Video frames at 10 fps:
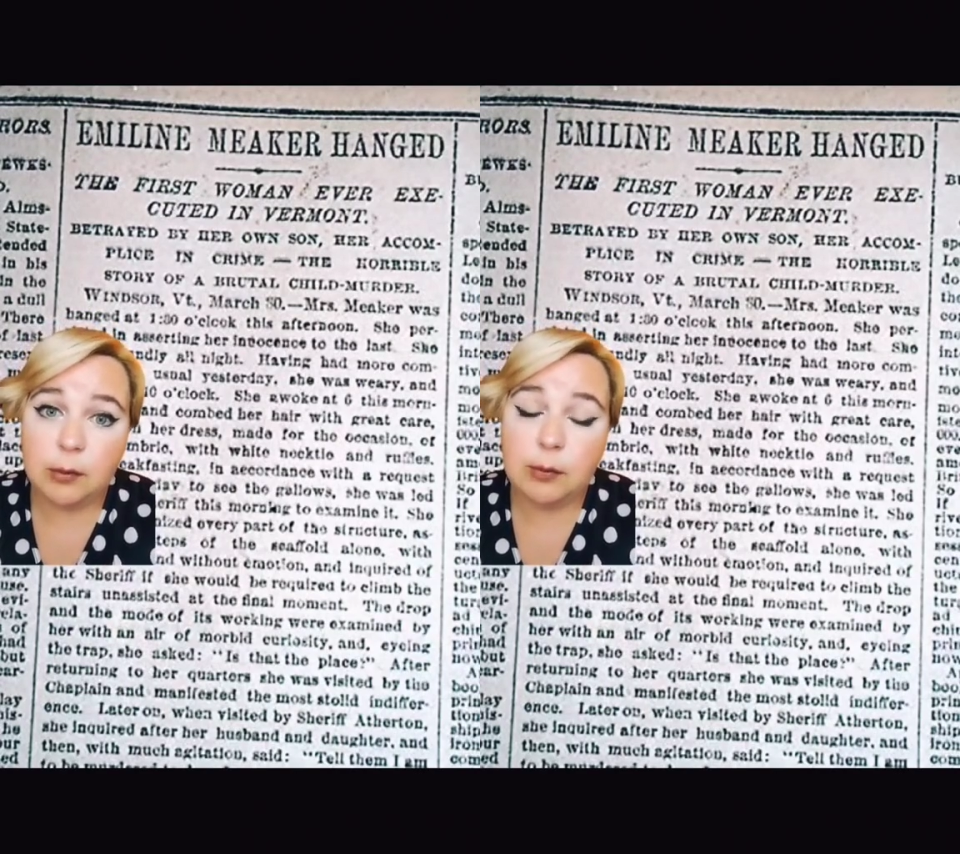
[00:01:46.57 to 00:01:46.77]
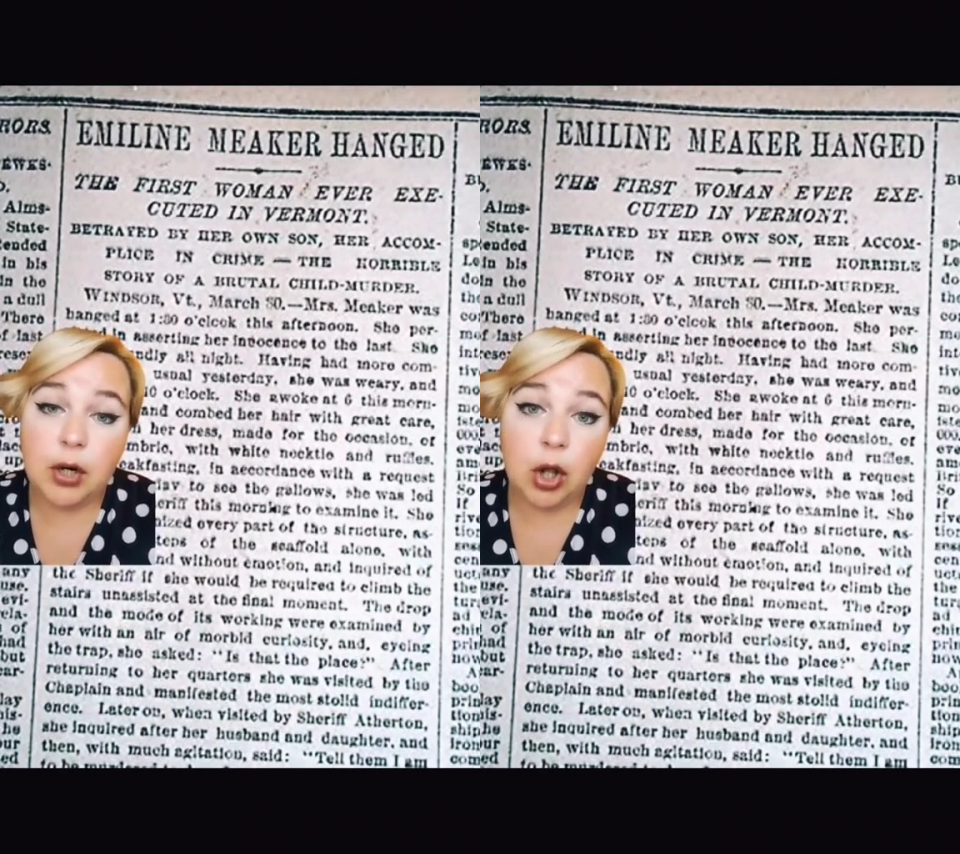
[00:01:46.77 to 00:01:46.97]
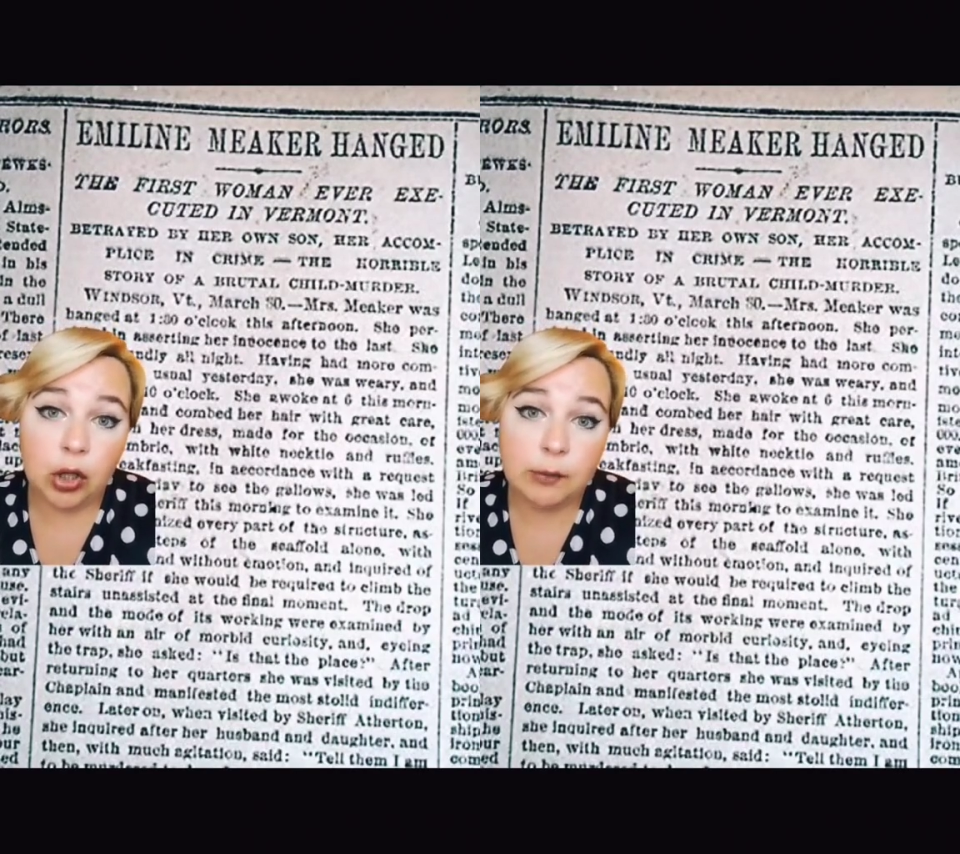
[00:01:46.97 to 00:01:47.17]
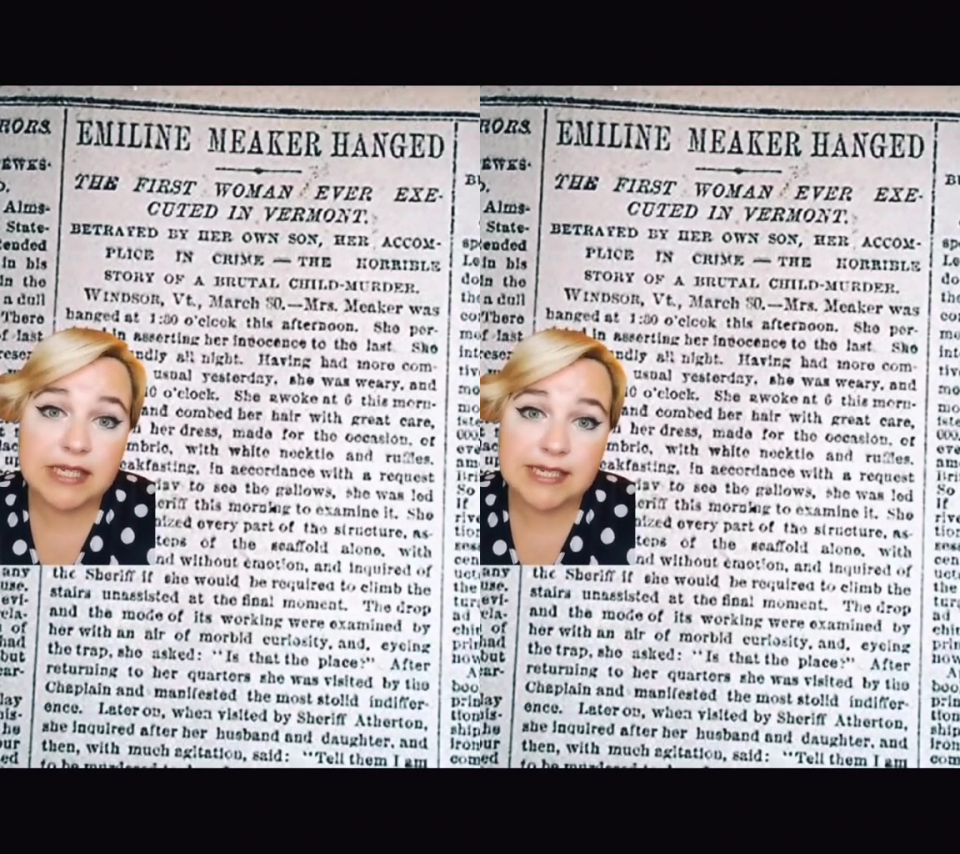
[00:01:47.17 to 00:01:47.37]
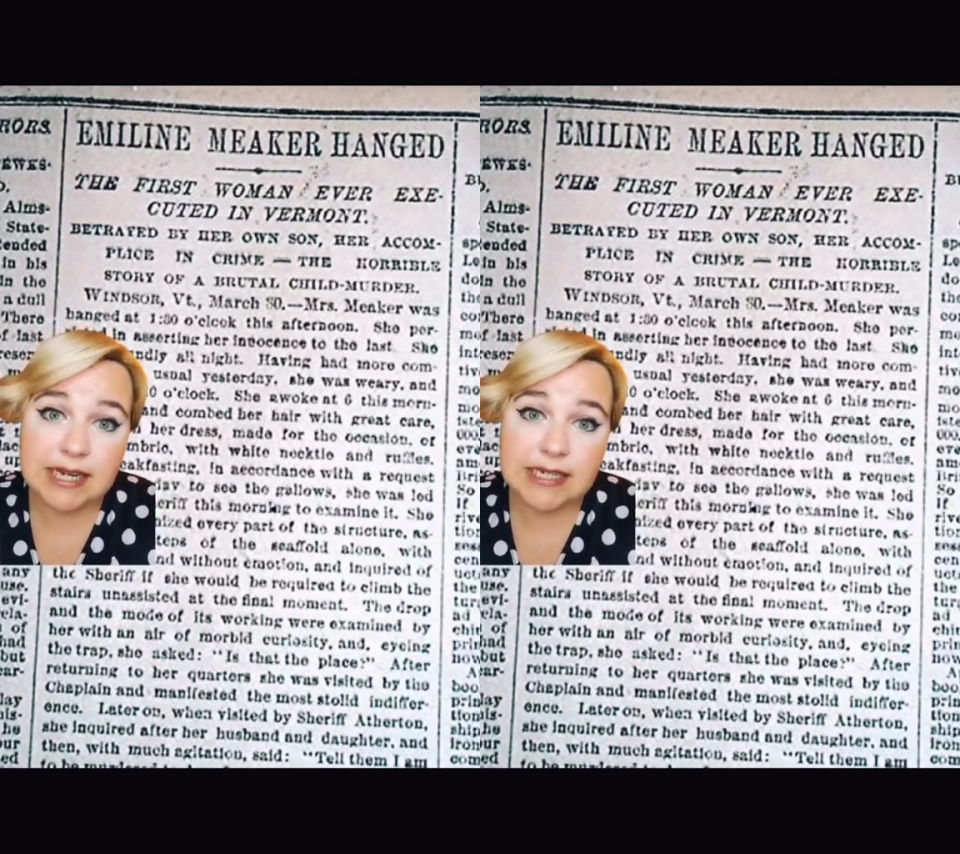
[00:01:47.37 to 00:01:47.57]
but
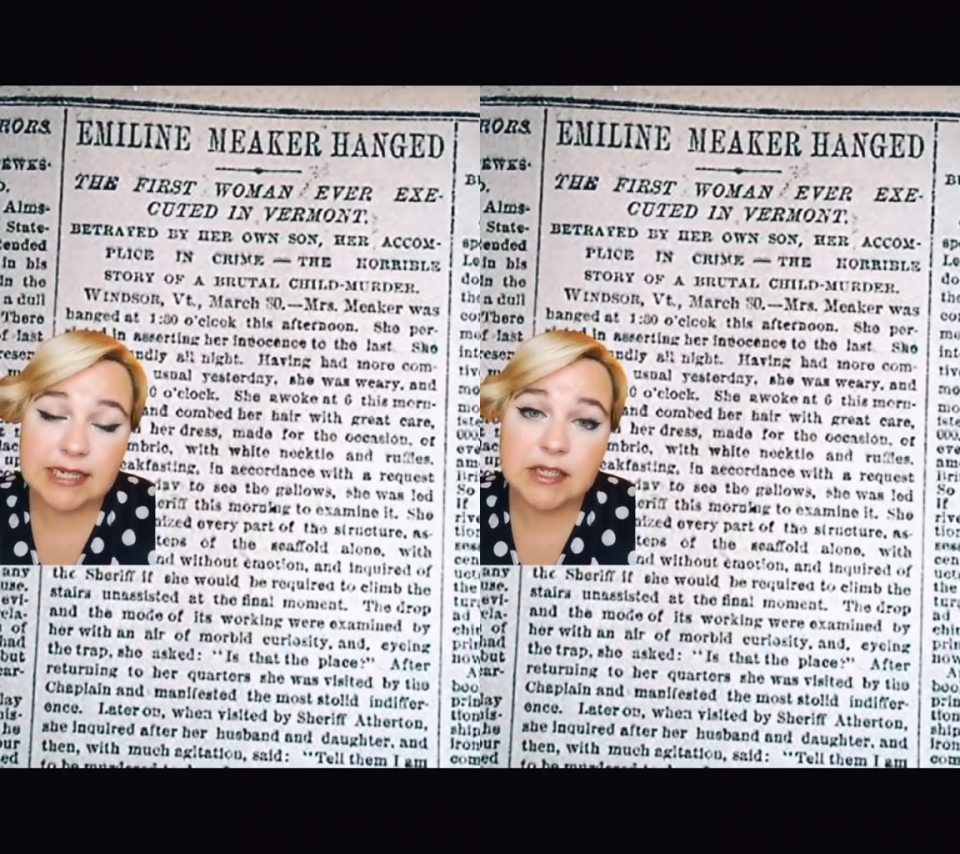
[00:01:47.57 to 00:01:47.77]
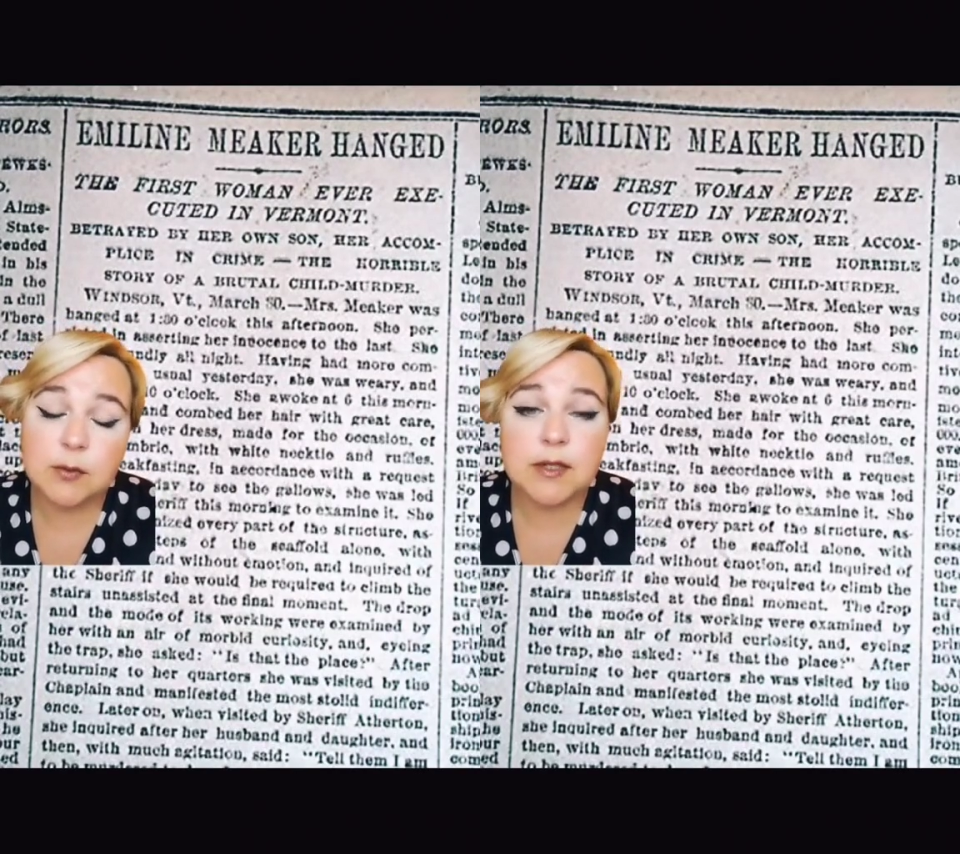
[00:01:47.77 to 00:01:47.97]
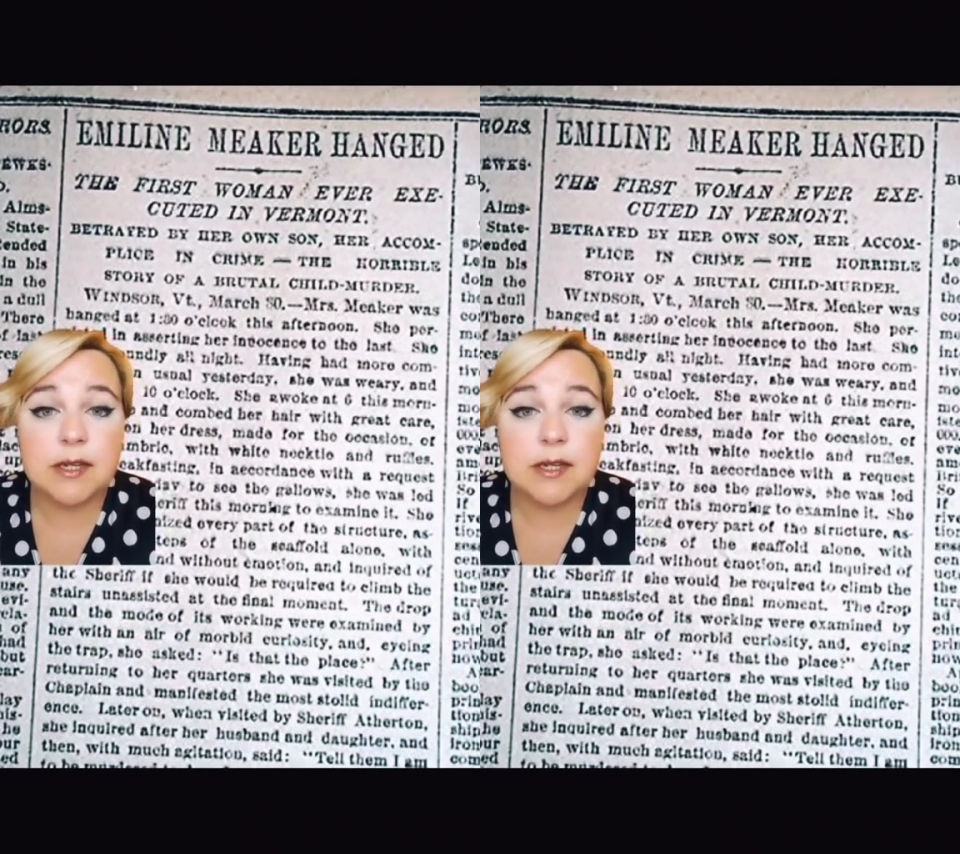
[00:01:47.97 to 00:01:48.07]
Ullman's sentence was